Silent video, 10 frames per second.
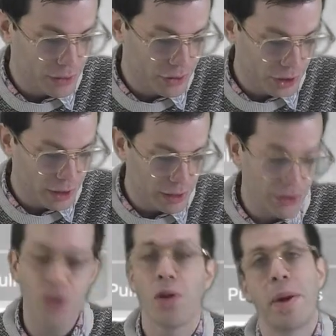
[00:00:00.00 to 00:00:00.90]
So
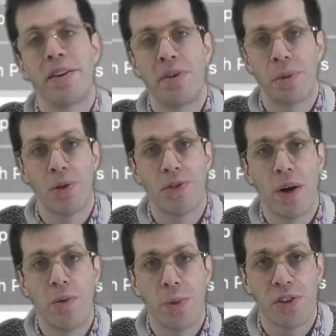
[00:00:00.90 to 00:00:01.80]
let's talk about typical
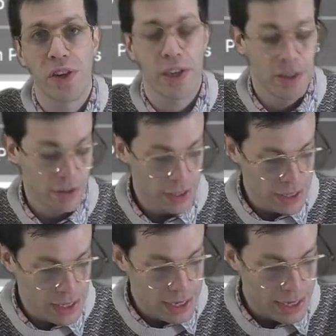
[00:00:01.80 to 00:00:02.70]
frames per second.
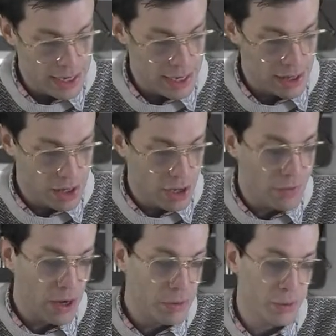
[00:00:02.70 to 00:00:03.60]
30
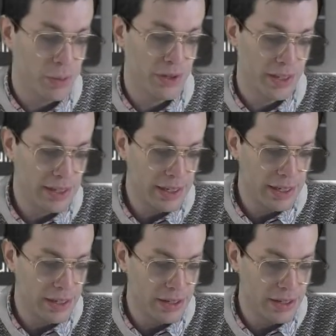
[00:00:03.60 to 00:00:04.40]
frames per second